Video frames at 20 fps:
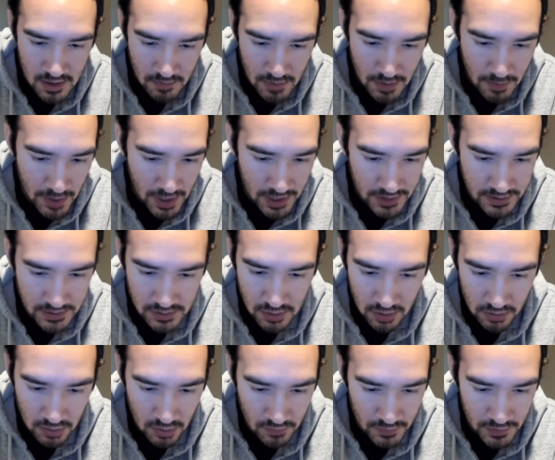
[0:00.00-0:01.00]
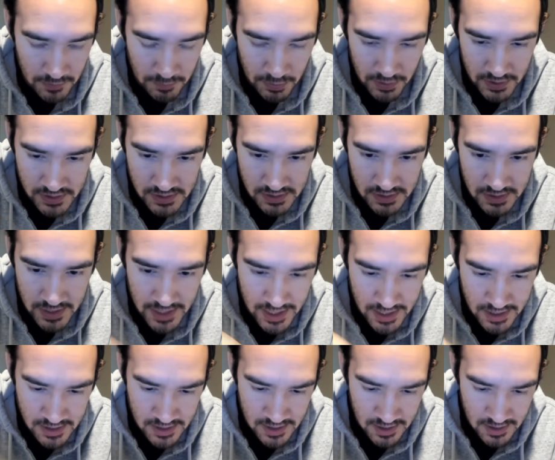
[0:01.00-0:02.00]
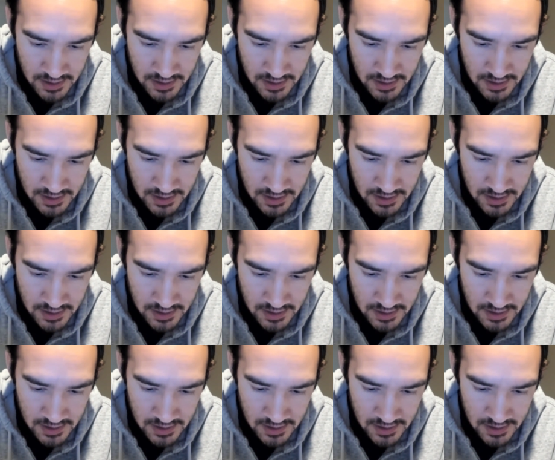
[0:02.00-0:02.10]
My mind is all over the place today.